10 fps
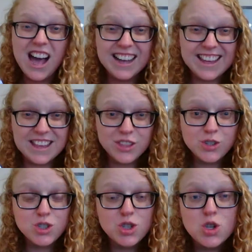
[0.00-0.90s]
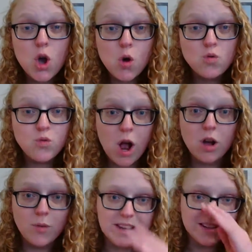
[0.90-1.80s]
Again, there's no
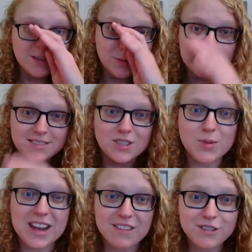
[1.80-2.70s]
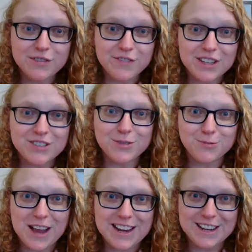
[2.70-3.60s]
wrong way to do this. It's whatever feels
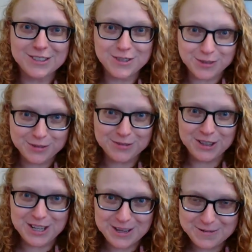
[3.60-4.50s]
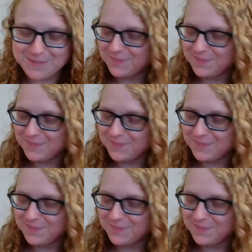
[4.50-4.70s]
right and true for you.